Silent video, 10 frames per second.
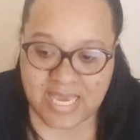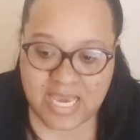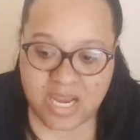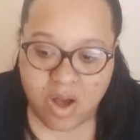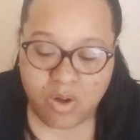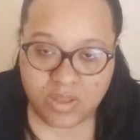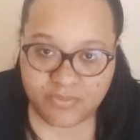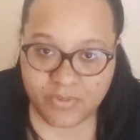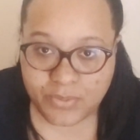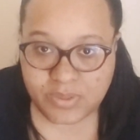it
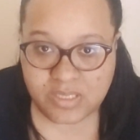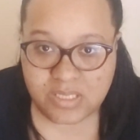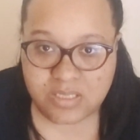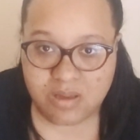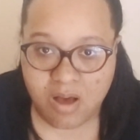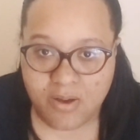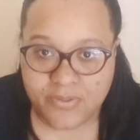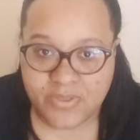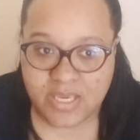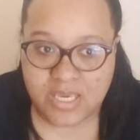only focuses
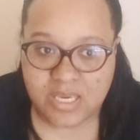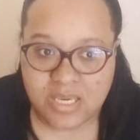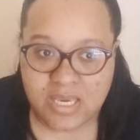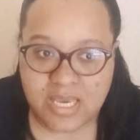on the